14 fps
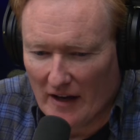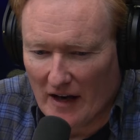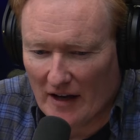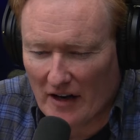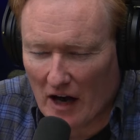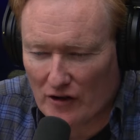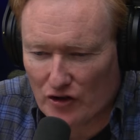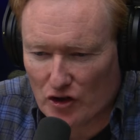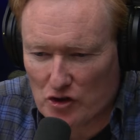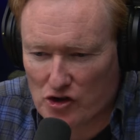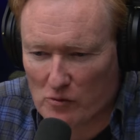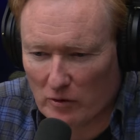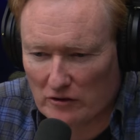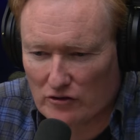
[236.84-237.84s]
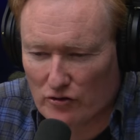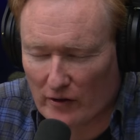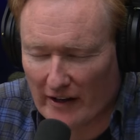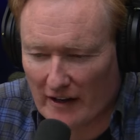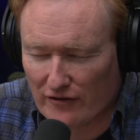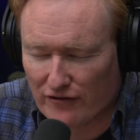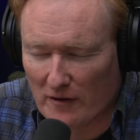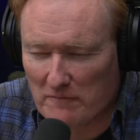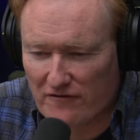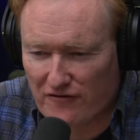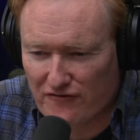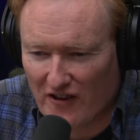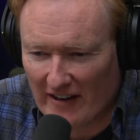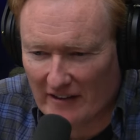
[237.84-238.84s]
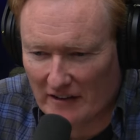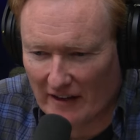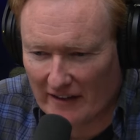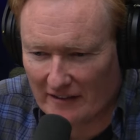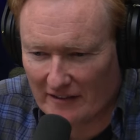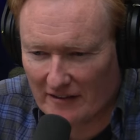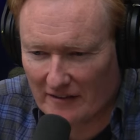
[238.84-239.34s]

an unusual drink from Finland.